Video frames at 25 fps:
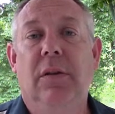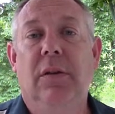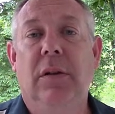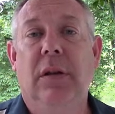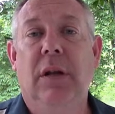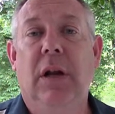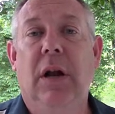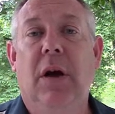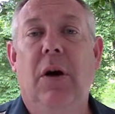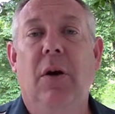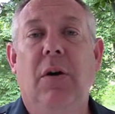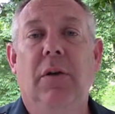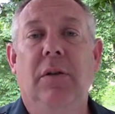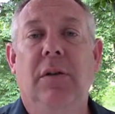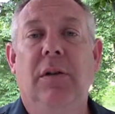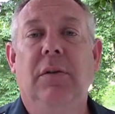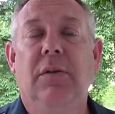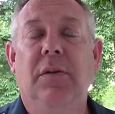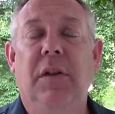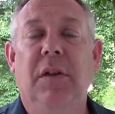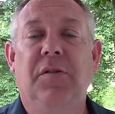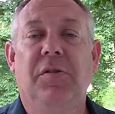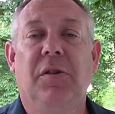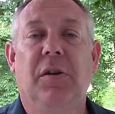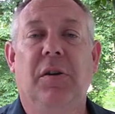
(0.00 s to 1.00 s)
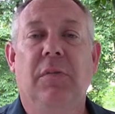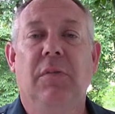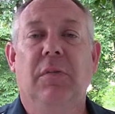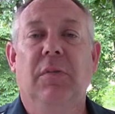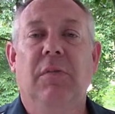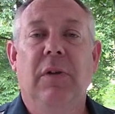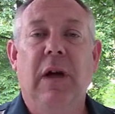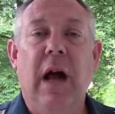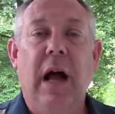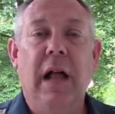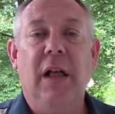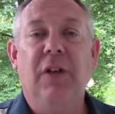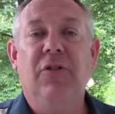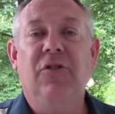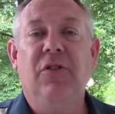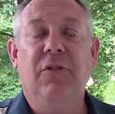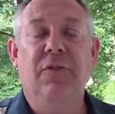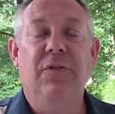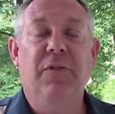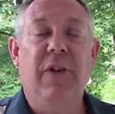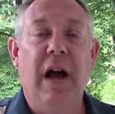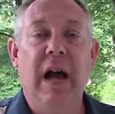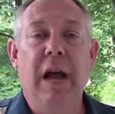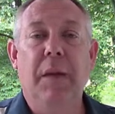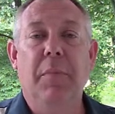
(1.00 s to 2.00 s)
you know, and these are
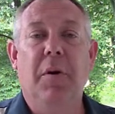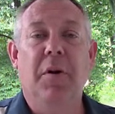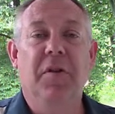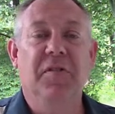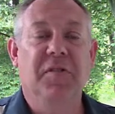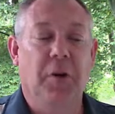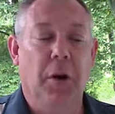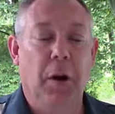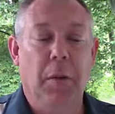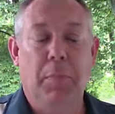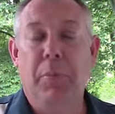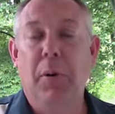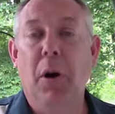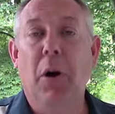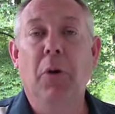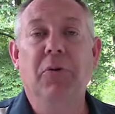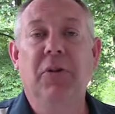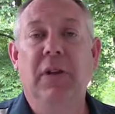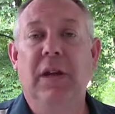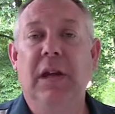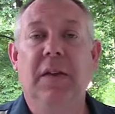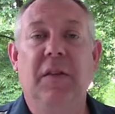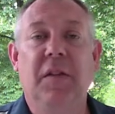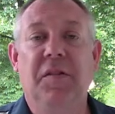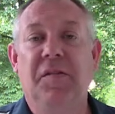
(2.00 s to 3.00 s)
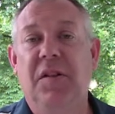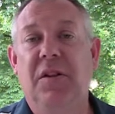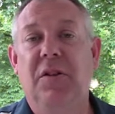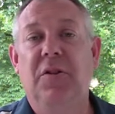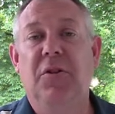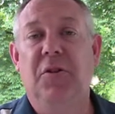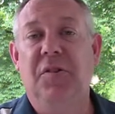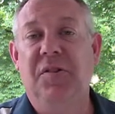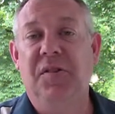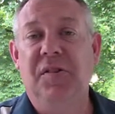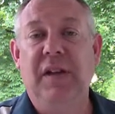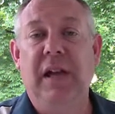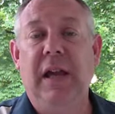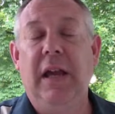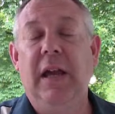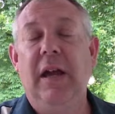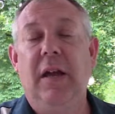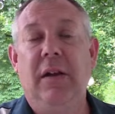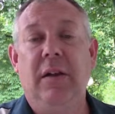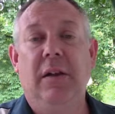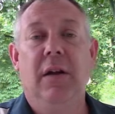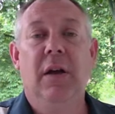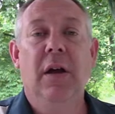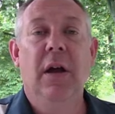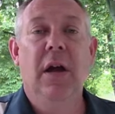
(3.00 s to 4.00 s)
collagen fibers or a protein that's in your
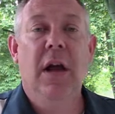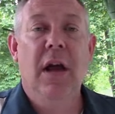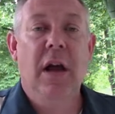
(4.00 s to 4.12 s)
skin